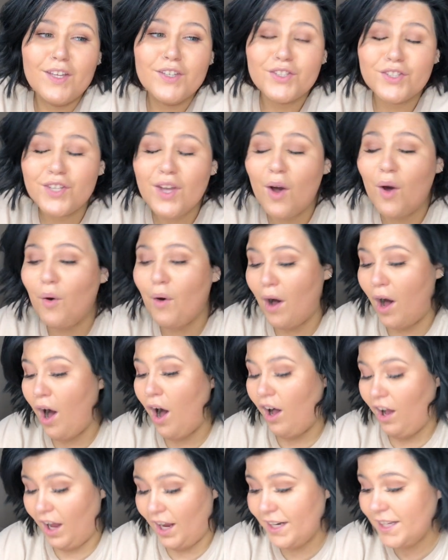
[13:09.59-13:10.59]
So
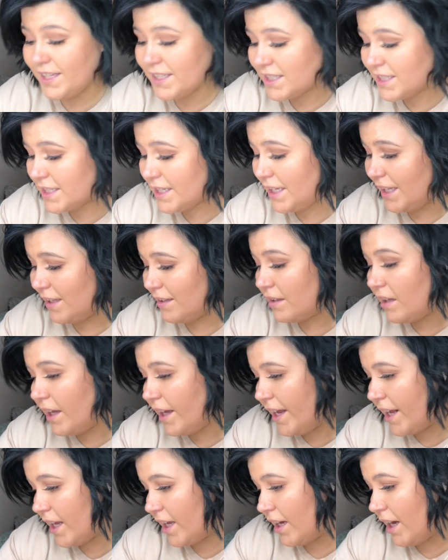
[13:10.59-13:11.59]
honestly,
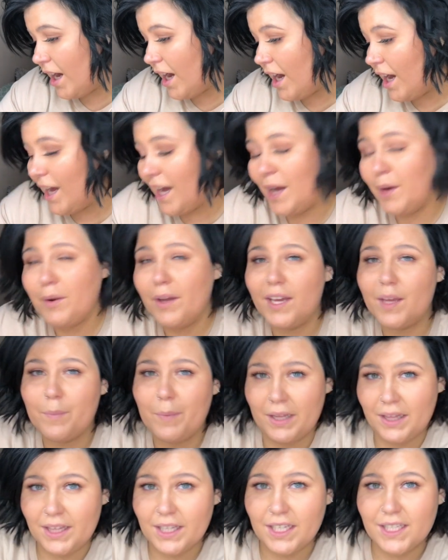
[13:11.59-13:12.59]
like, I
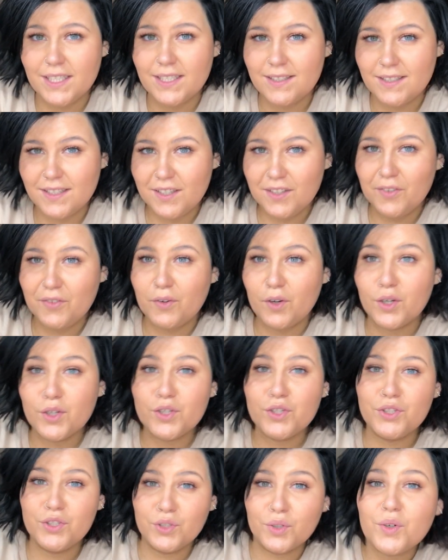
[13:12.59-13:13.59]
recommend these for
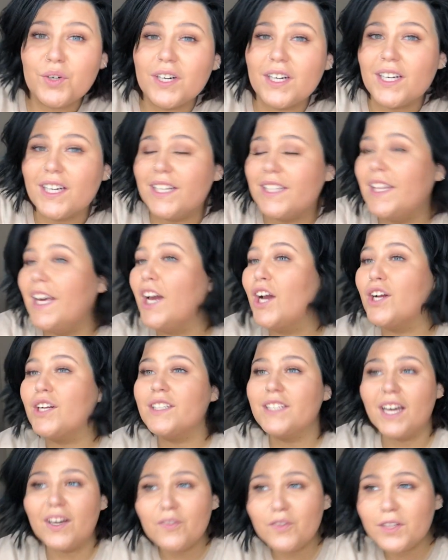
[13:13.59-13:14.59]
sure. They
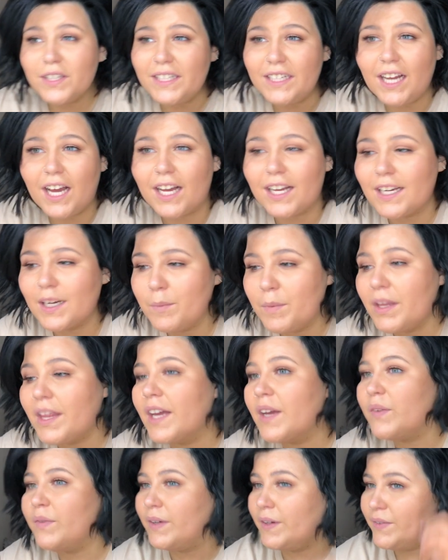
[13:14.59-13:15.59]
are definitely not going to be
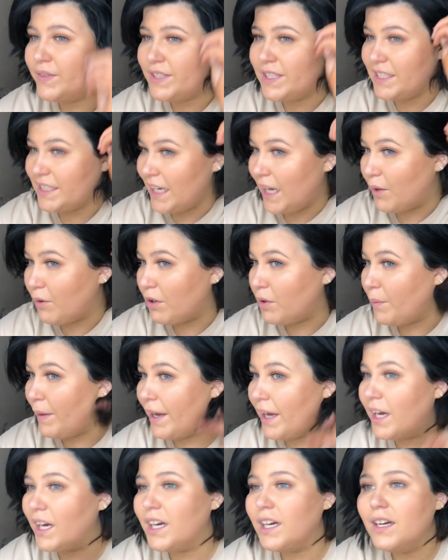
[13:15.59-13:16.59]
like 15-hour
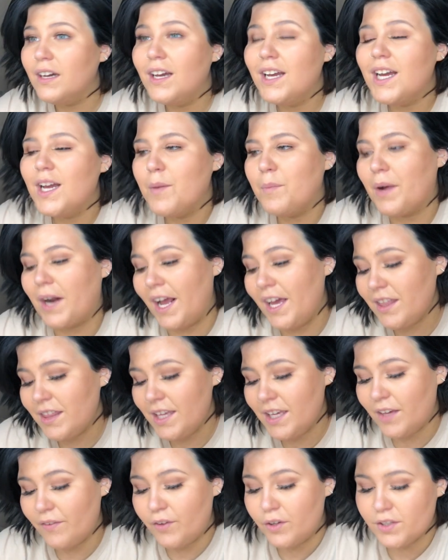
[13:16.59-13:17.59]
wear, but I
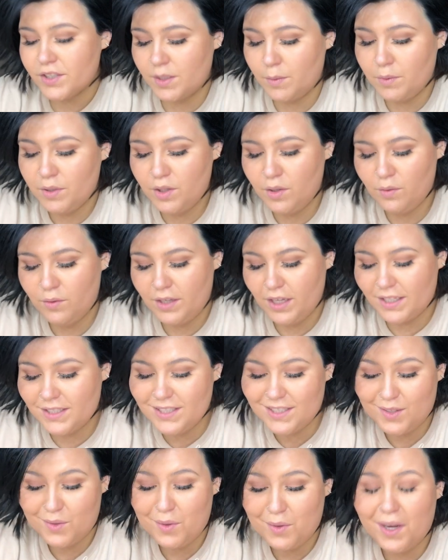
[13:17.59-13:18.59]
think if you're someone who
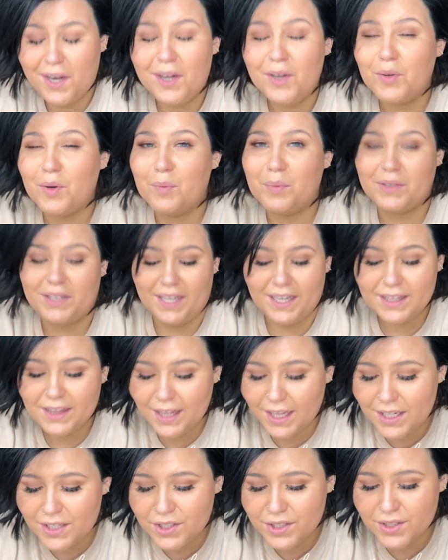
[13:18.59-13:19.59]
doesn't know how to apply
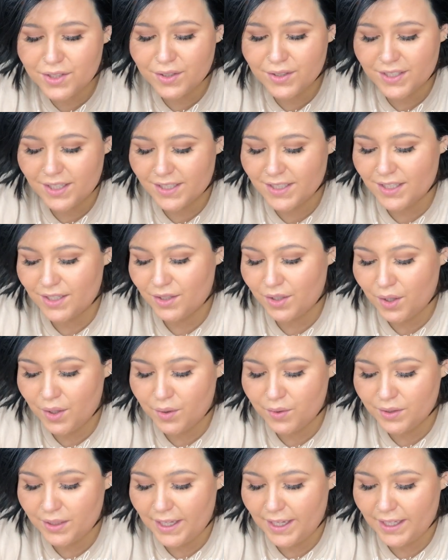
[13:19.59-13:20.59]
lashes, or doesn't
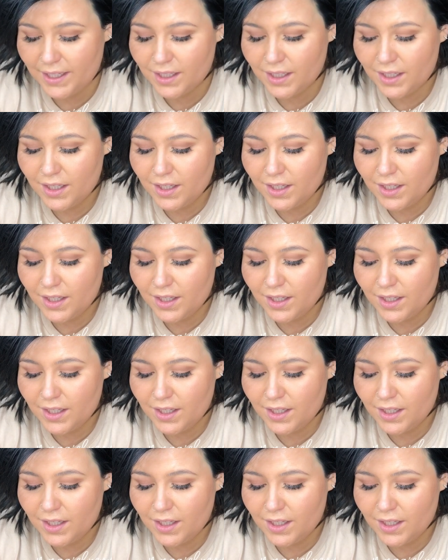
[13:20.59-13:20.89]
know, like,